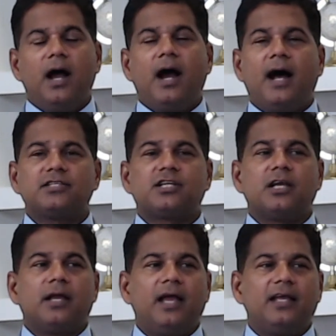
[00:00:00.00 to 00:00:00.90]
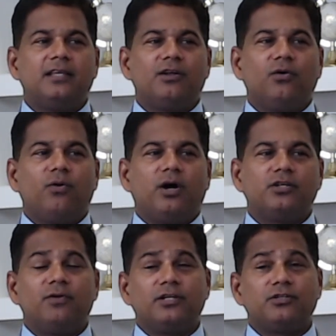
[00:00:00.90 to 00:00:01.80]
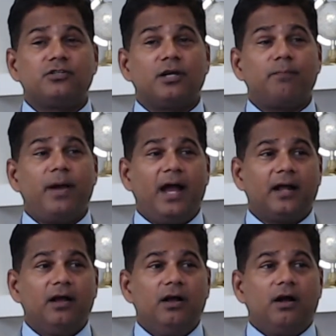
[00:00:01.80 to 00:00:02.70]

asking, hey, are you willing to take back?